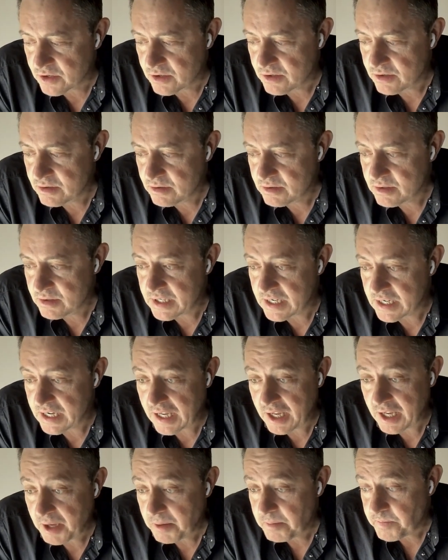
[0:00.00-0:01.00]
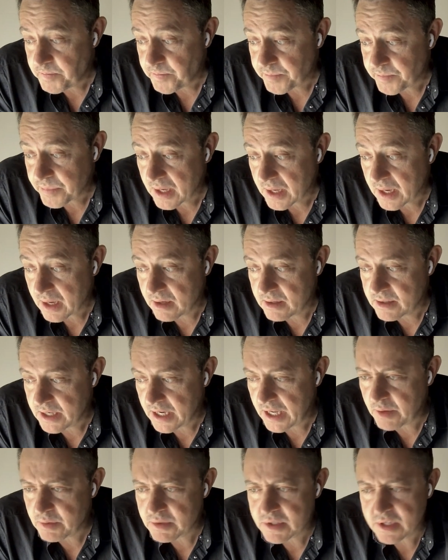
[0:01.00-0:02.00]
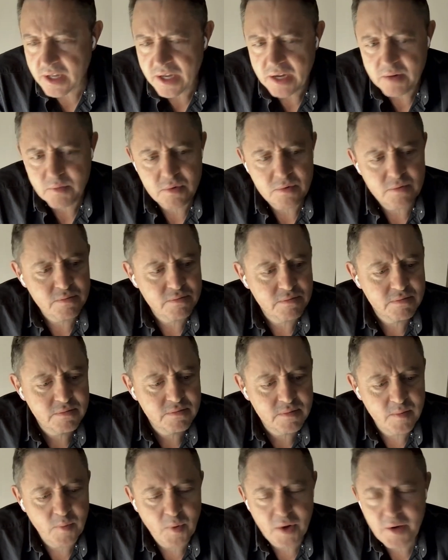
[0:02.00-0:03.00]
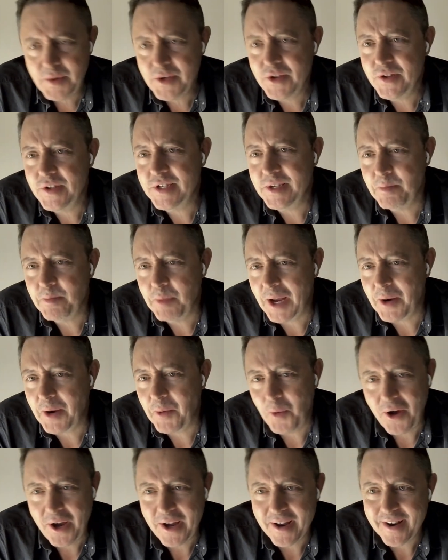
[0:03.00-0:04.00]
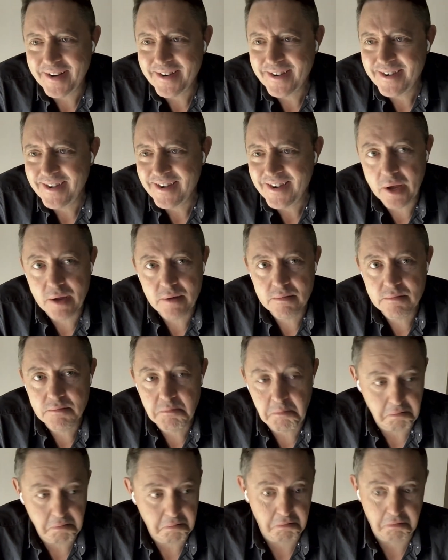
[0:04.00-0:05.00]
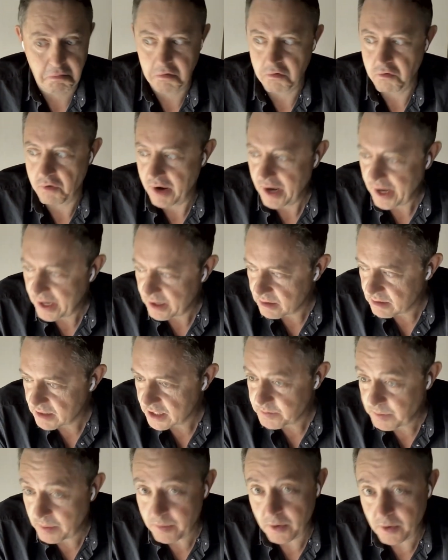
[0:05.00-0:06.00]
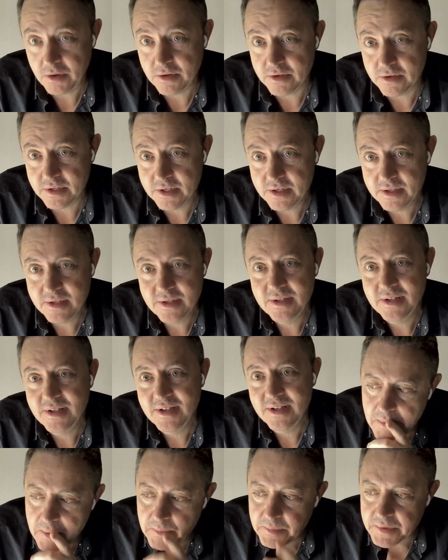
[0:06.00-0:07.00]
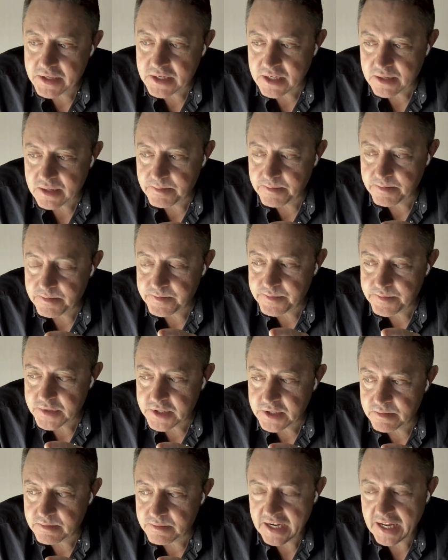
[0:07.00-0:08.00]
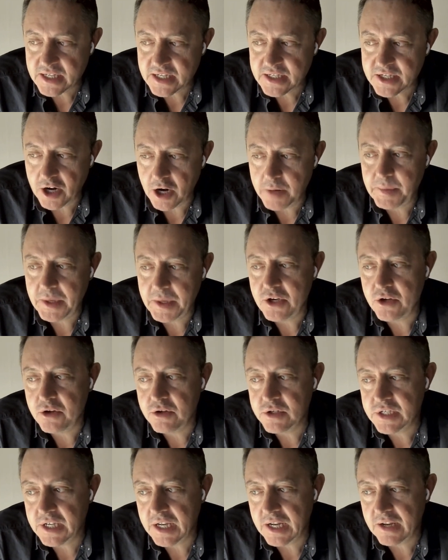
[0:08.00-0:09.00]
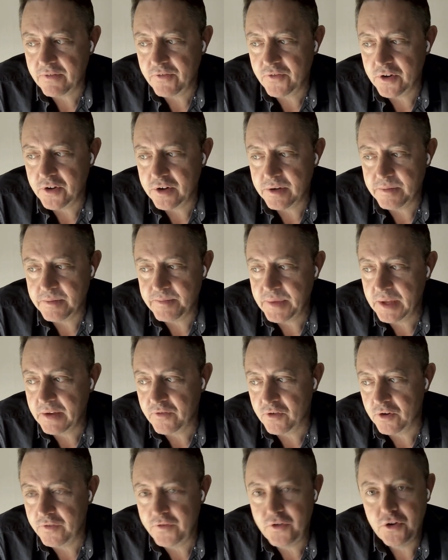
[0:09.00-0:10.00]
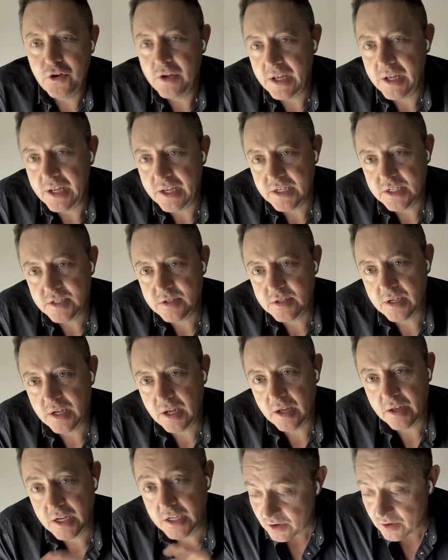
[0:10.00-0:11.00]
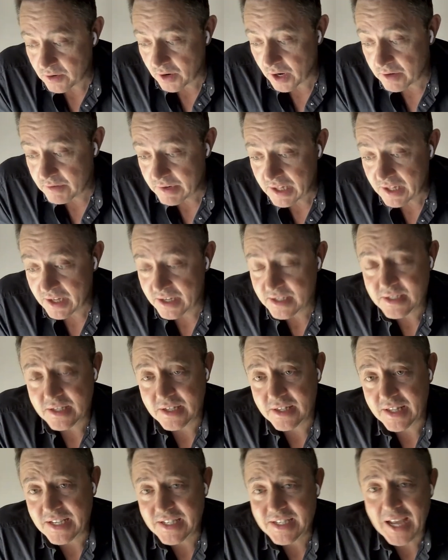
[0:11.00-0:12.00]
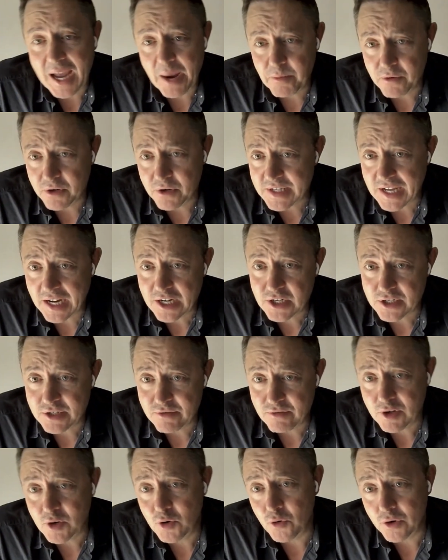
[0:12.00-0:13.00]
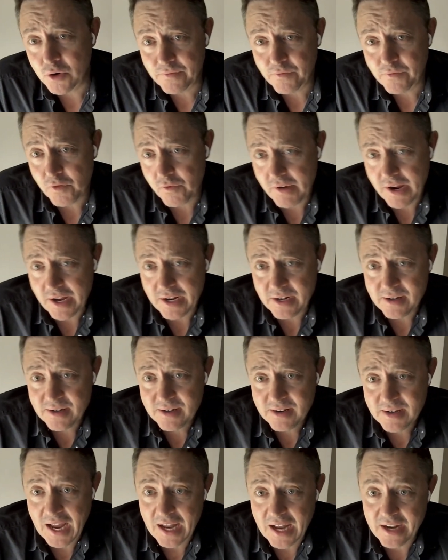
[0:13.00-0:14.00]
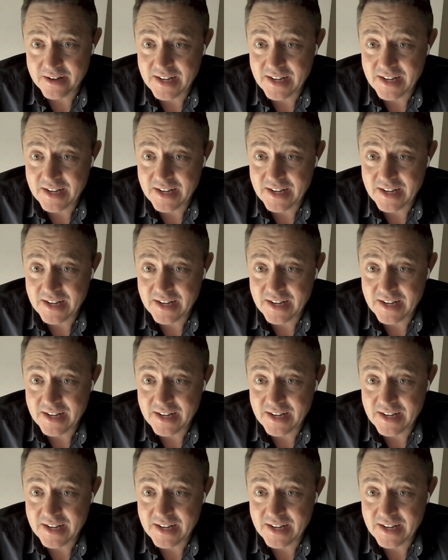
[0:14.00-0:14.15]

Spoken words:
And so Denis was like, well, why don't we do this in black and white? And we're like, great, let's be bold. I remembered some techniques that I'd been using for a few years, and so I realized that these cameras actually record infrared.